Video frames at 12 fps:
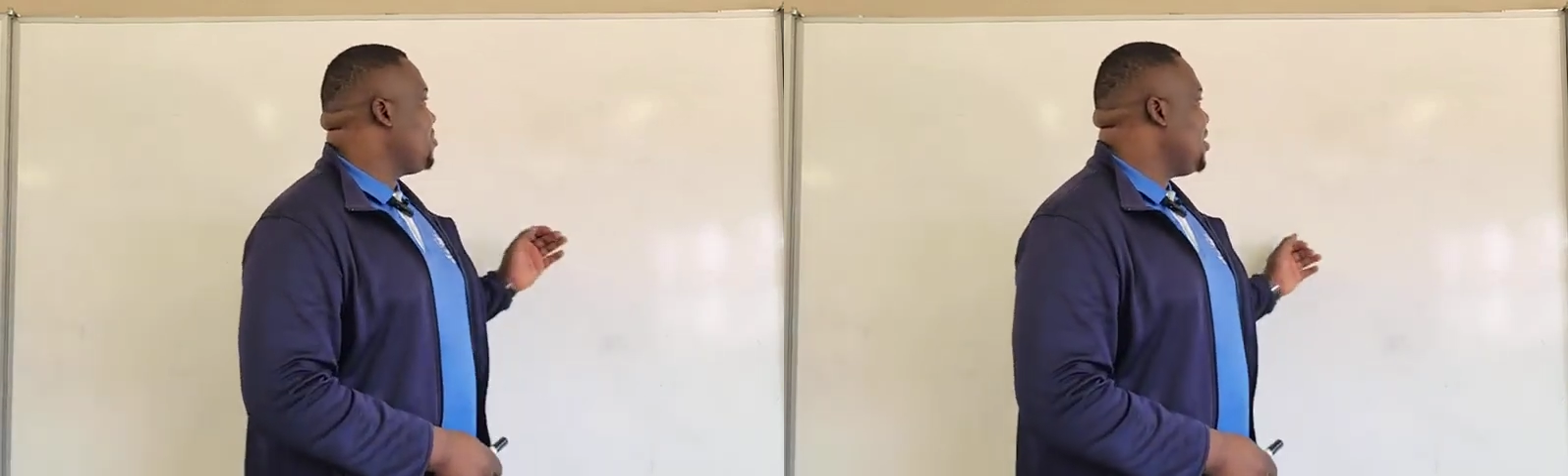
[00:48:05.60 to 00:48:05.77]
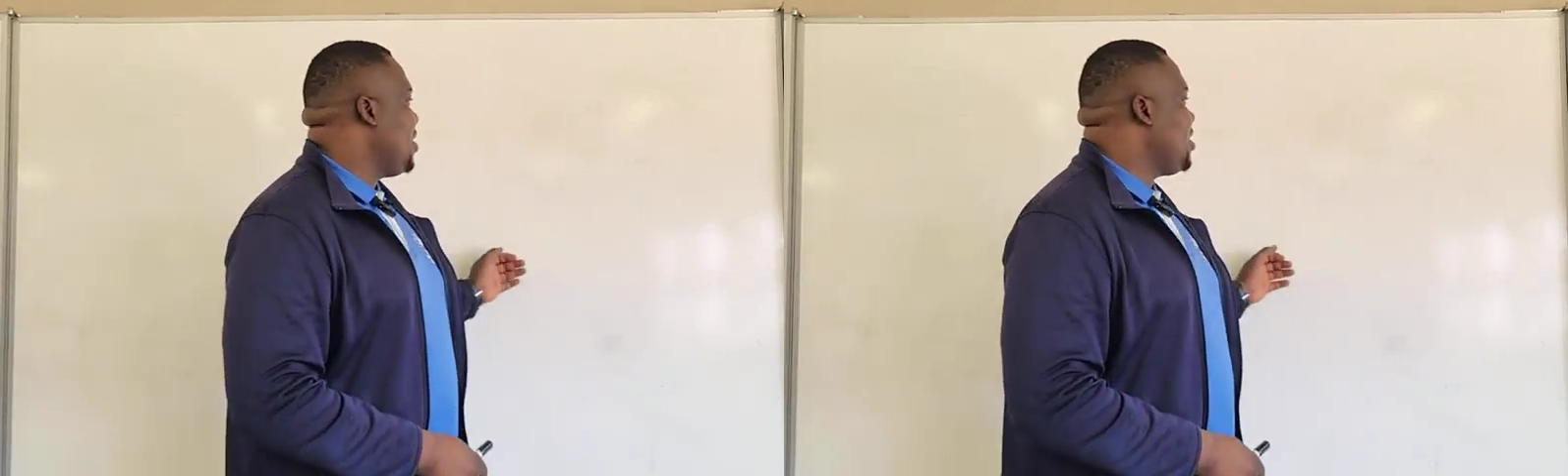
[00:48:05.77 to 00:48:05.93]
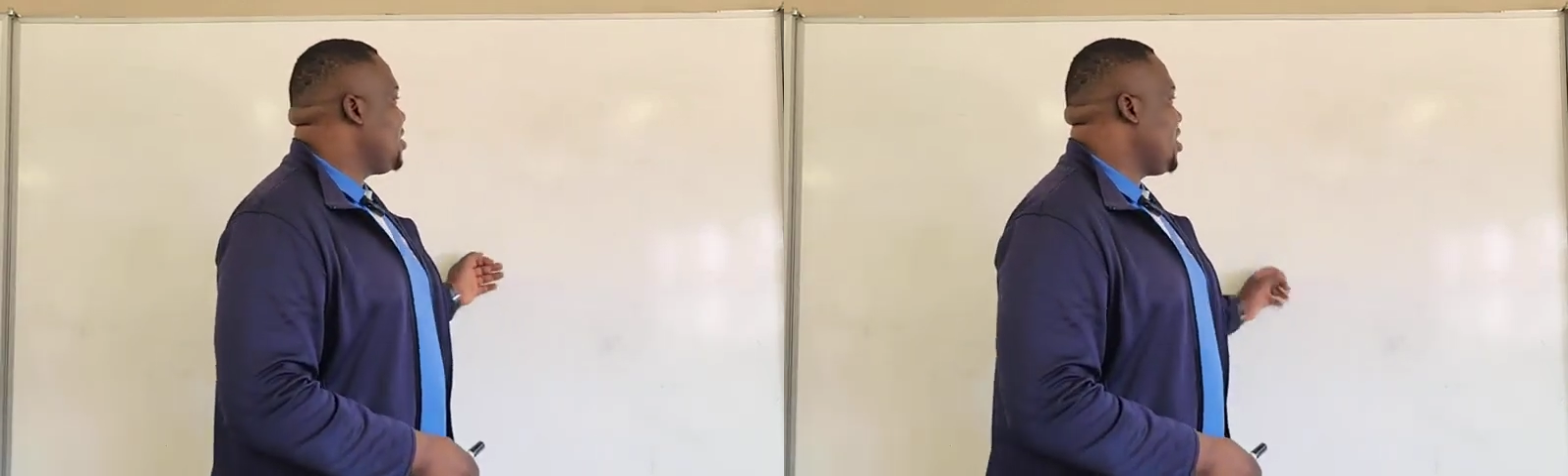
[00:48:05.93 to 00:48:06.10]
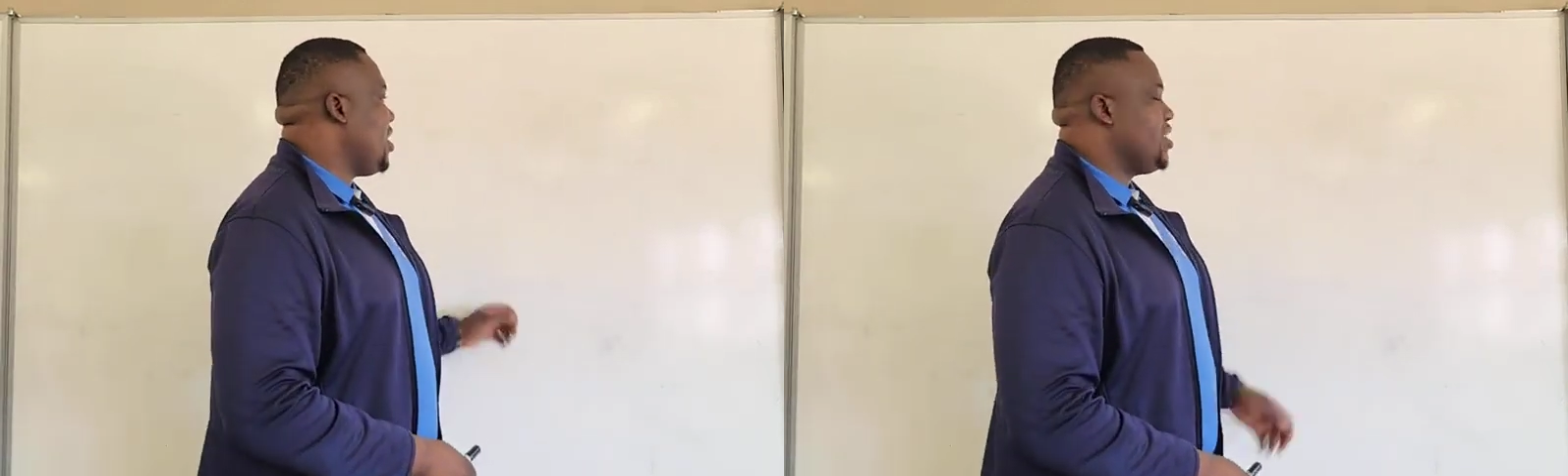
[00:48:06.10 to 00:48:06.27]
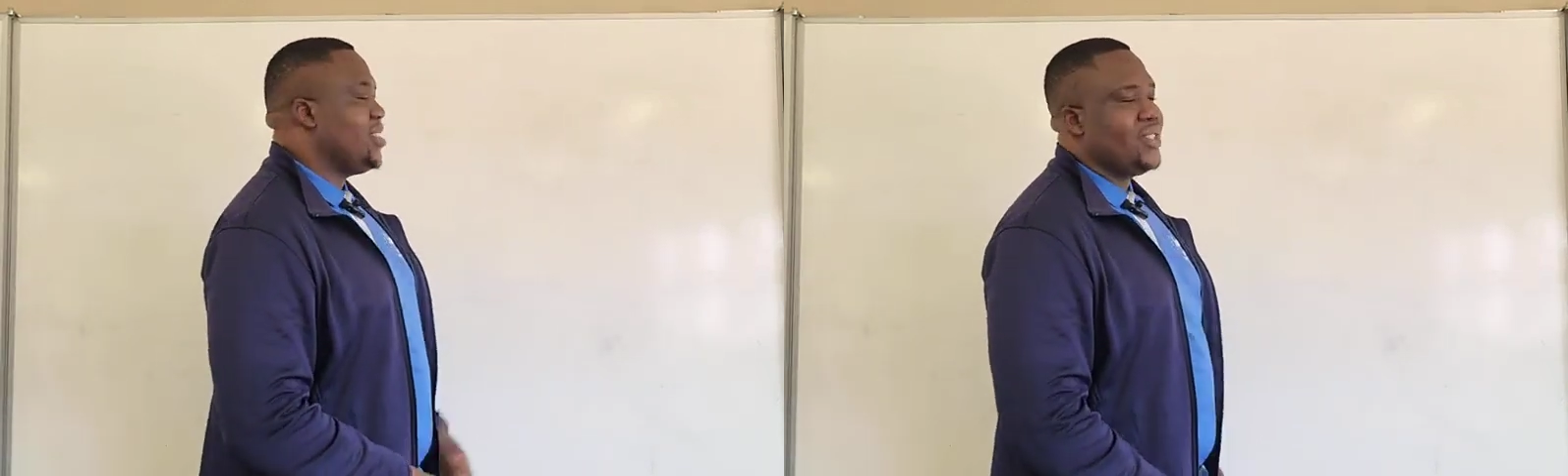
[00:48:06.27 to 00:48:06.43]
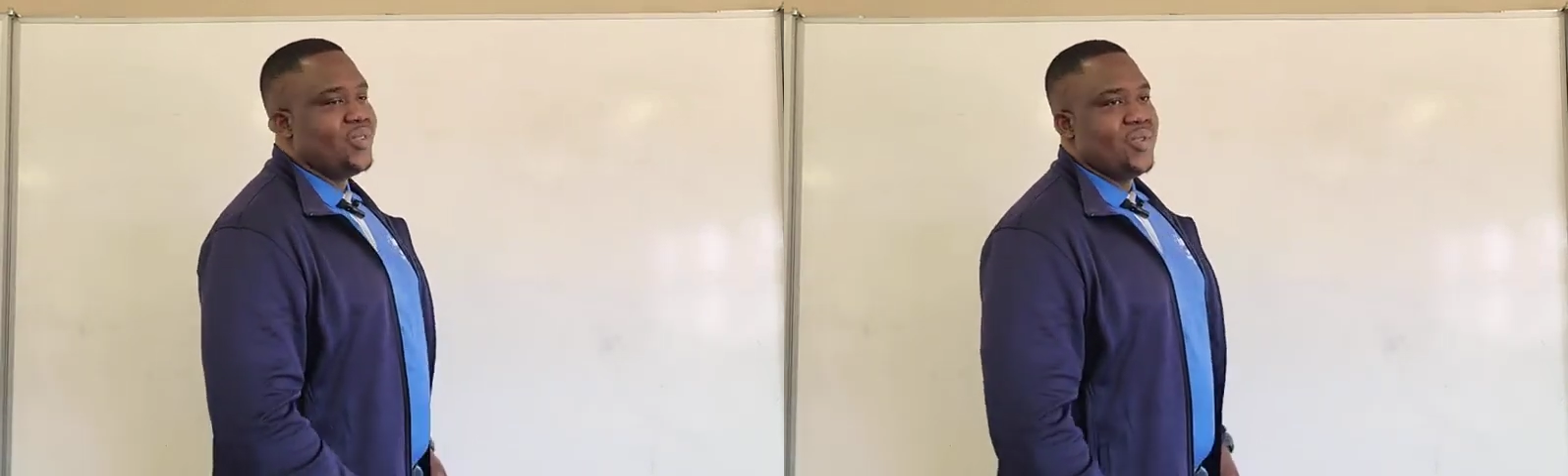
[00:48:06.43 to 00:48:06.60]
let's
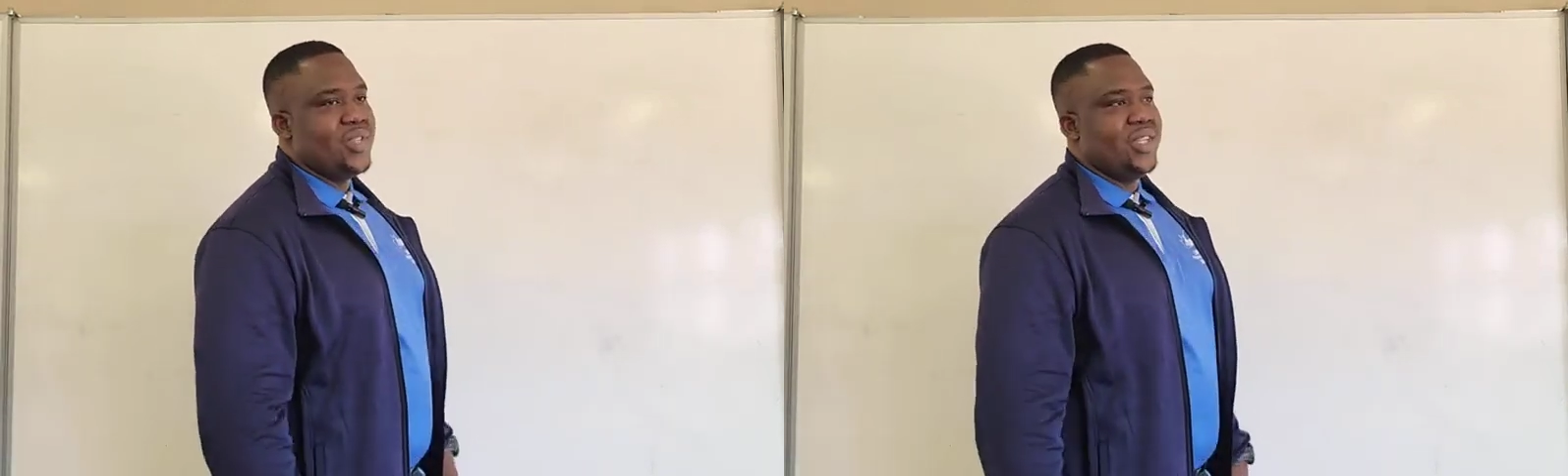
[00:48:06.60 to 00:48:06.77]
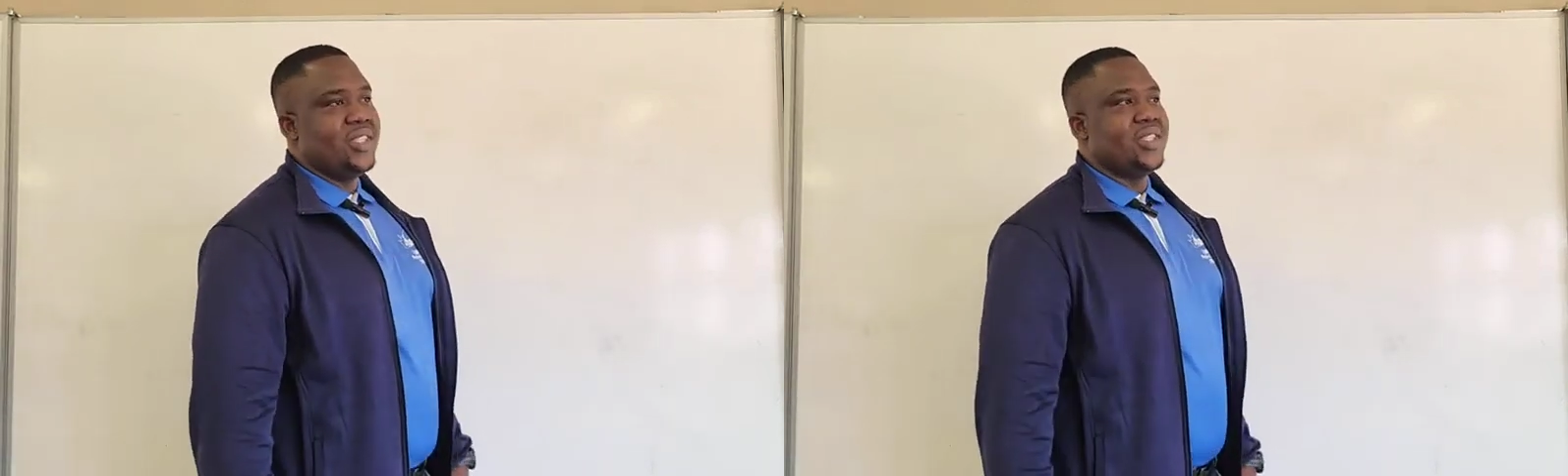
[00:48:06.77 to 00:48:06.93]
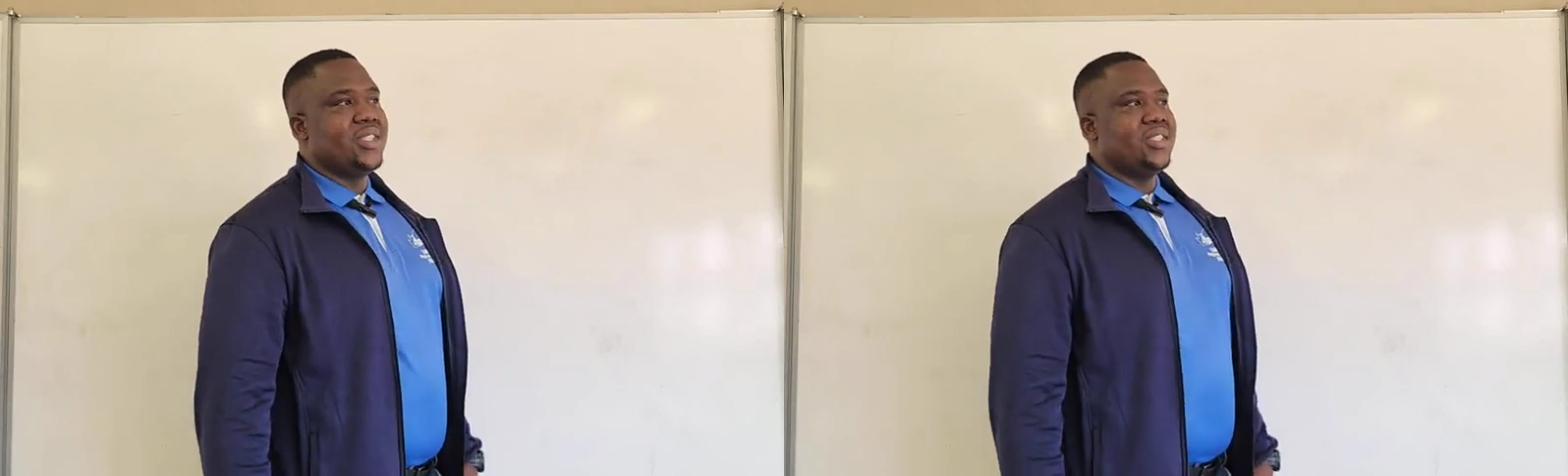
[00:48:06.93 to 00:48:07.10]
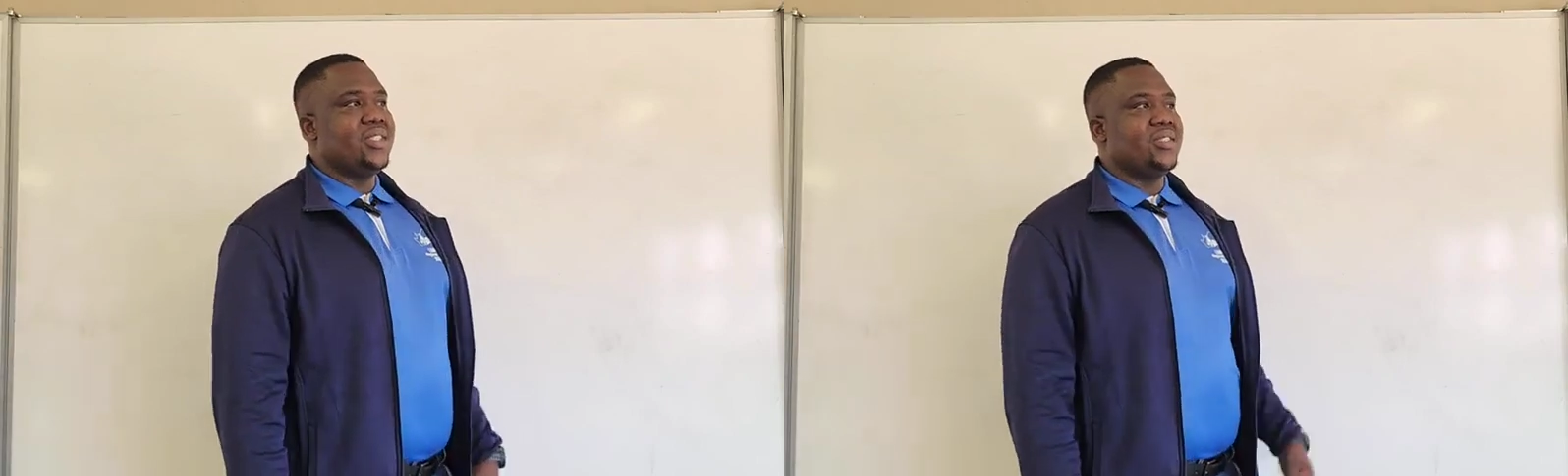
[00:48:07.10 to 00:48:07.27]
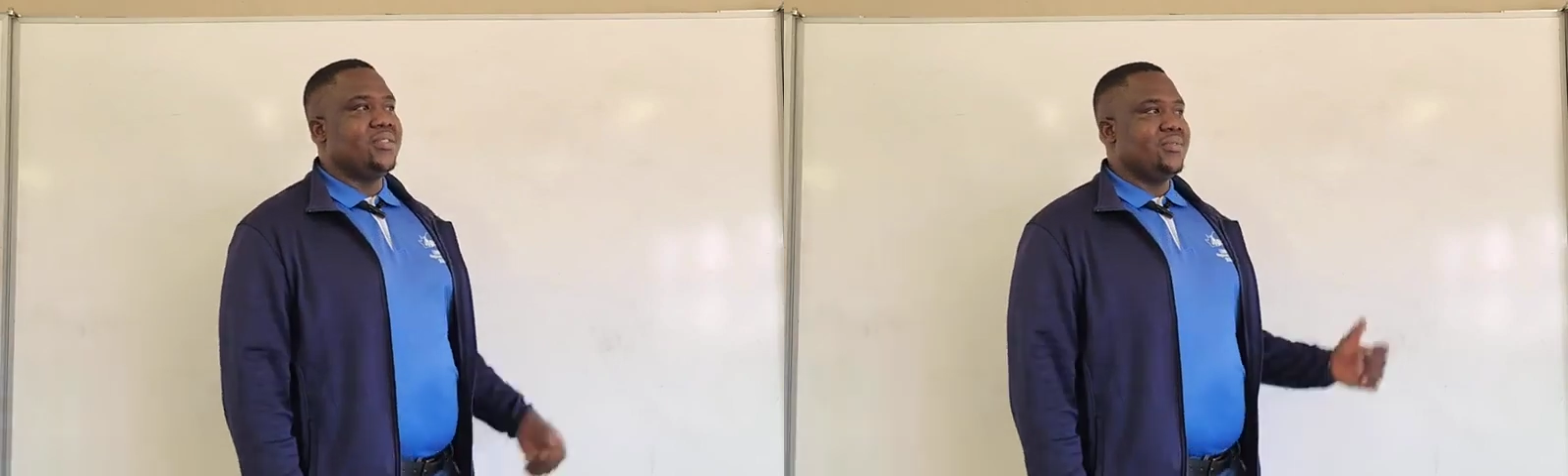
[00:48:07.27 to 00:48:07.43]
start with this